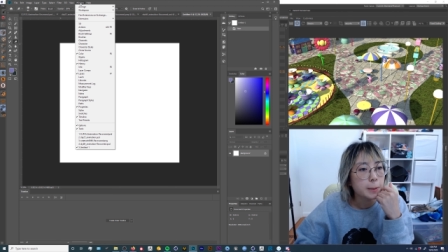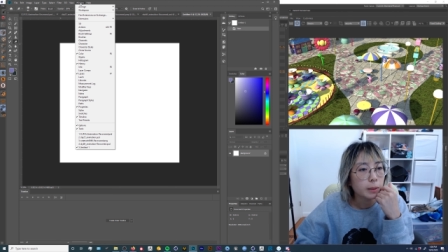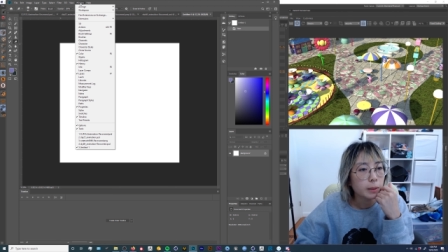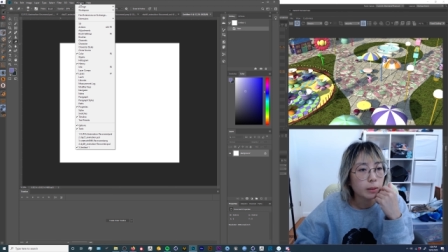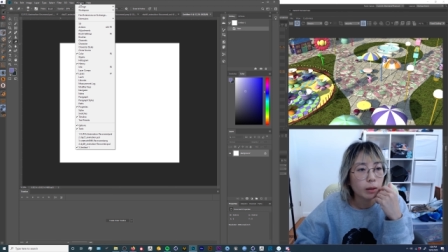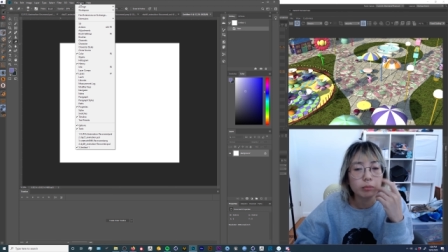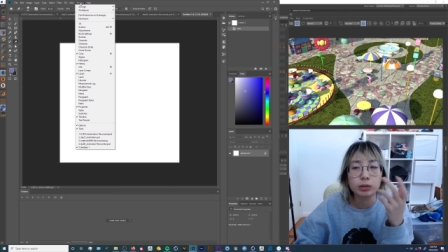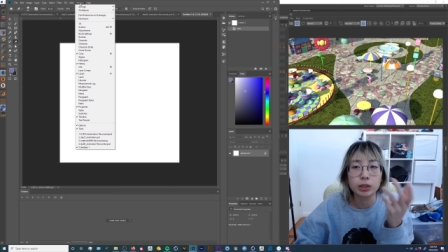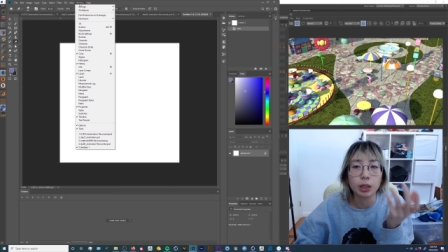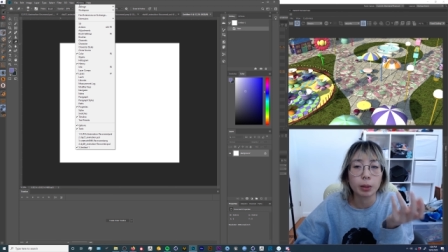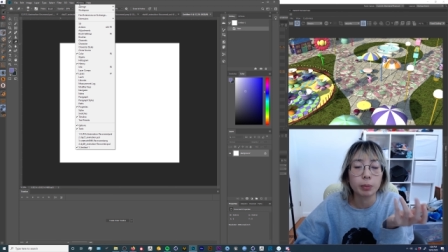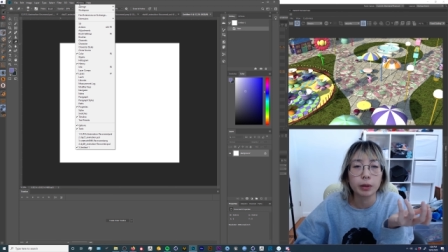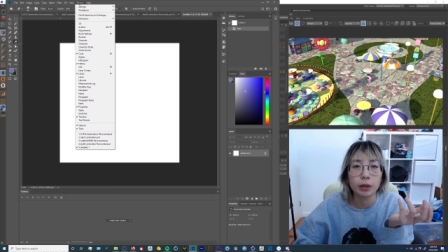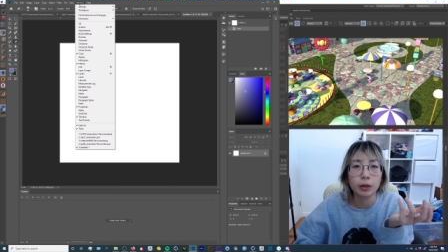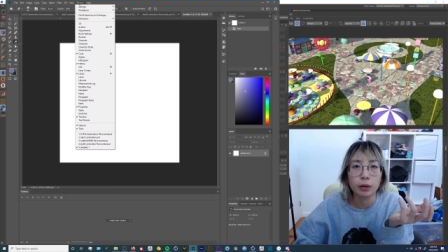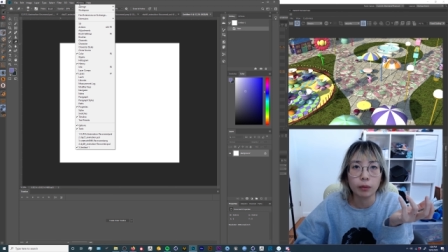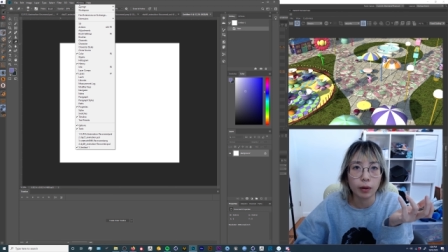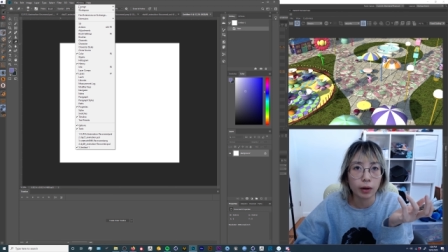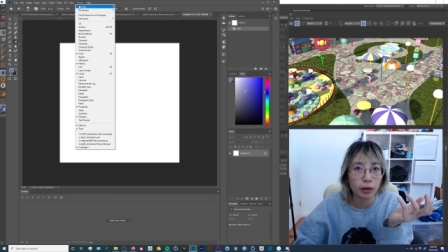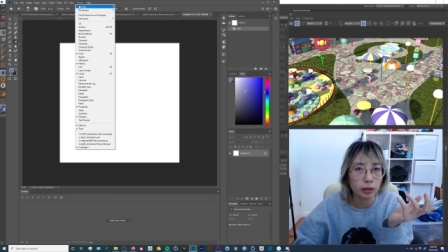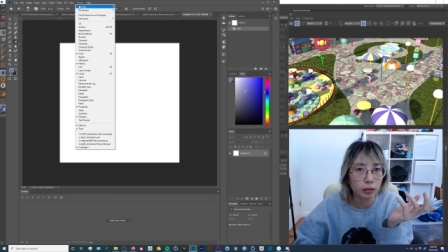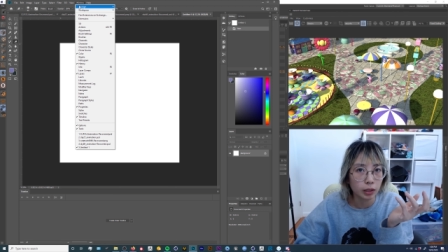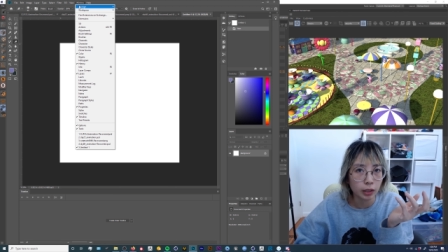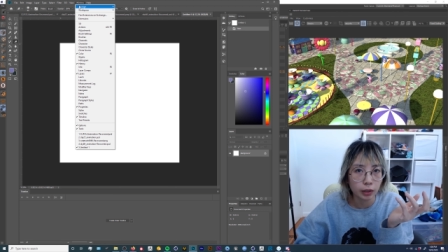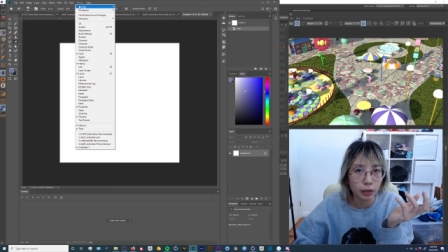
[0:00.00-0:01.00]
I'm jumping
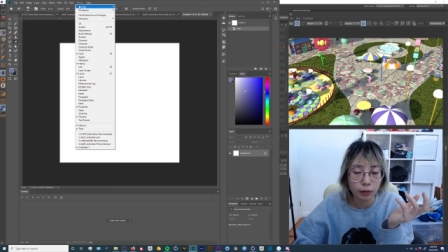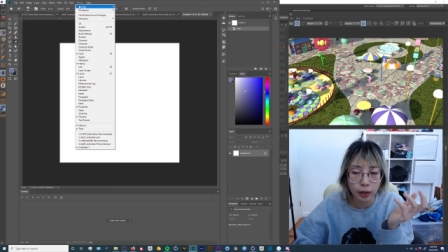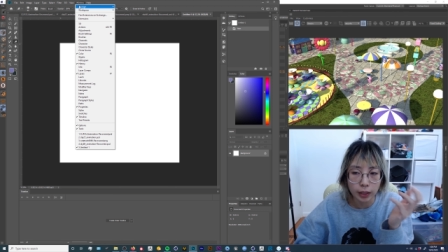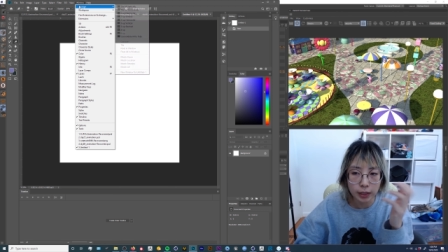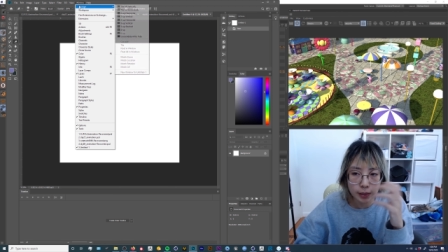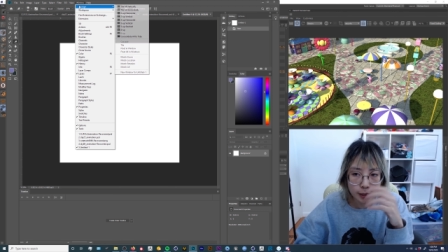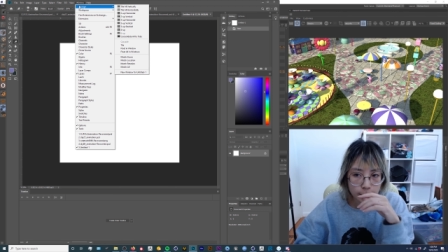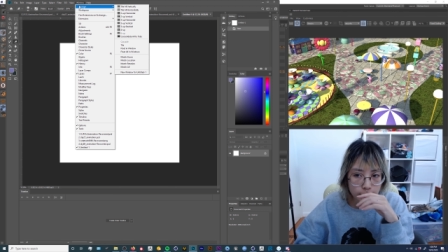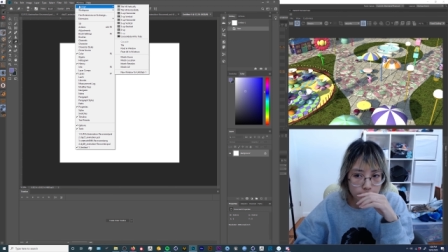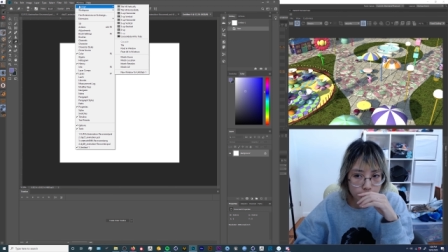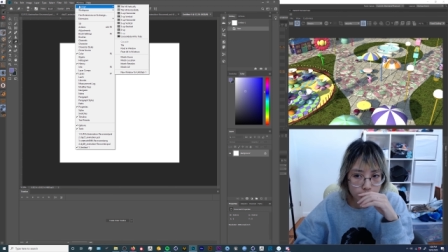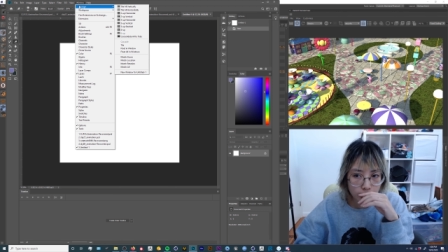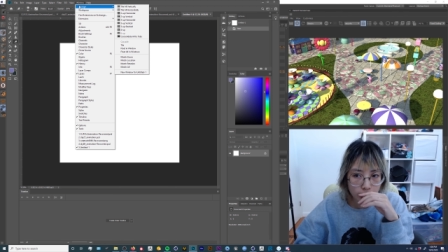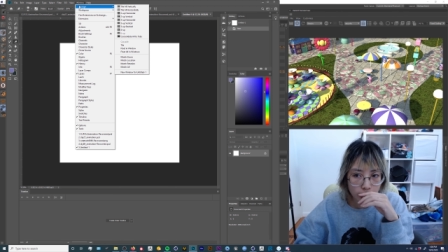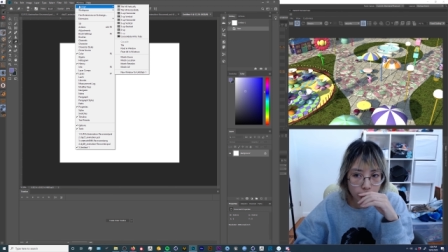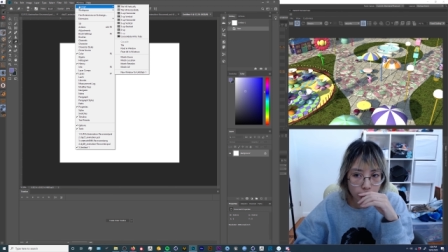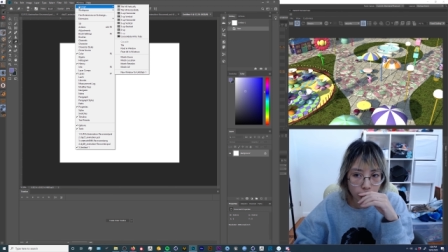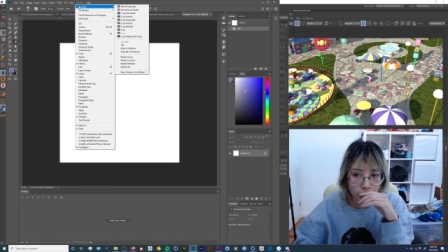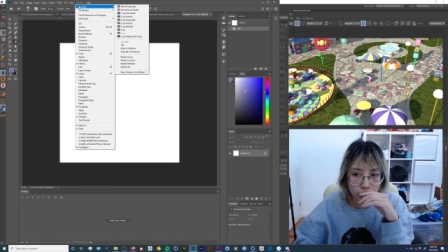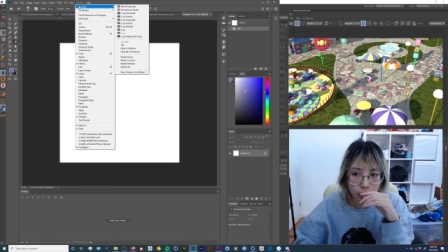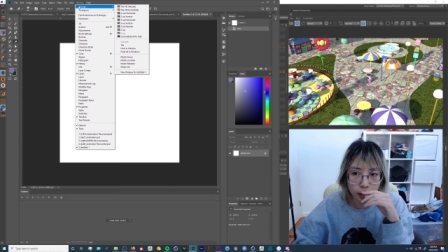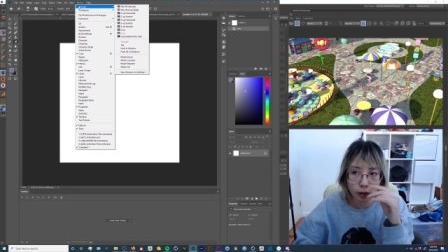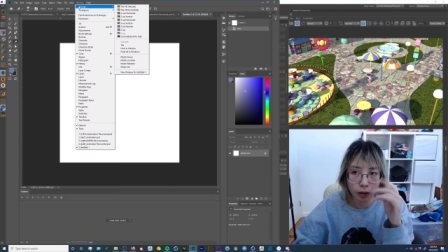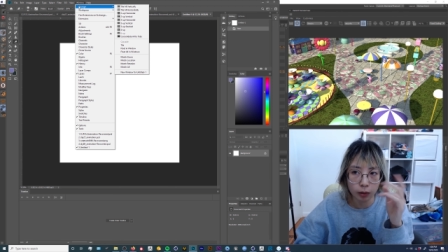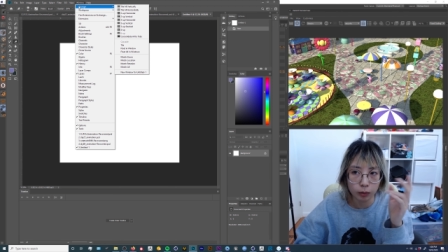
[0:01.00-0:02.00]
around like crazy today.
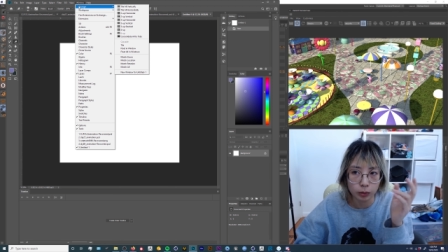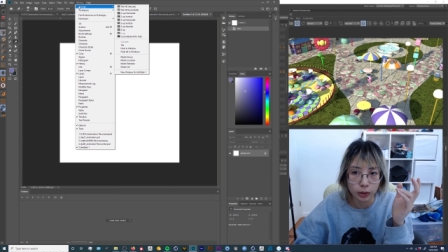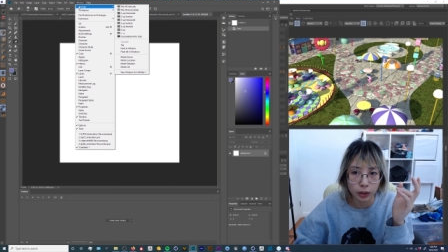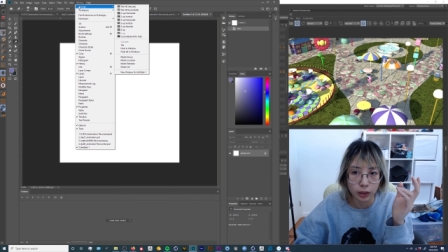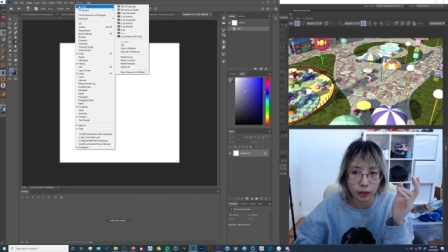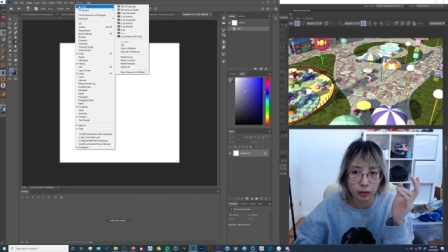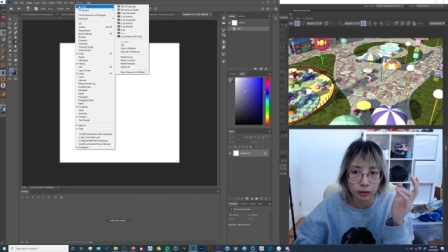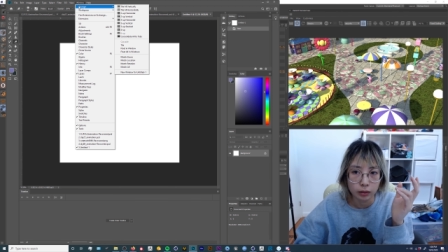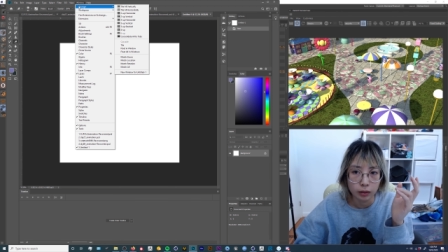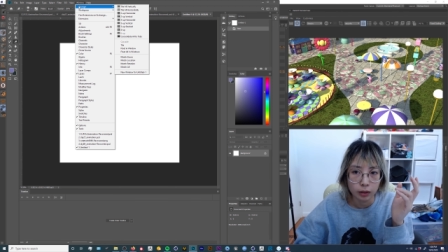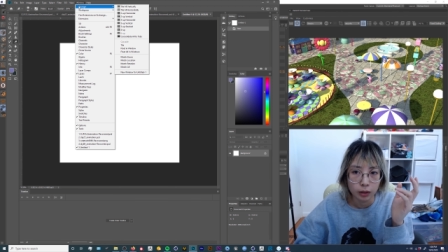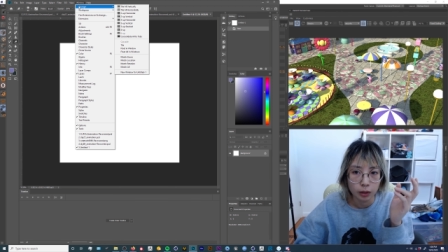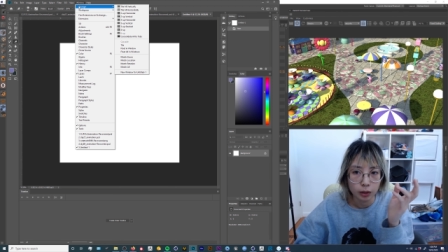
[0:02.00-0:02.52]
I know I was like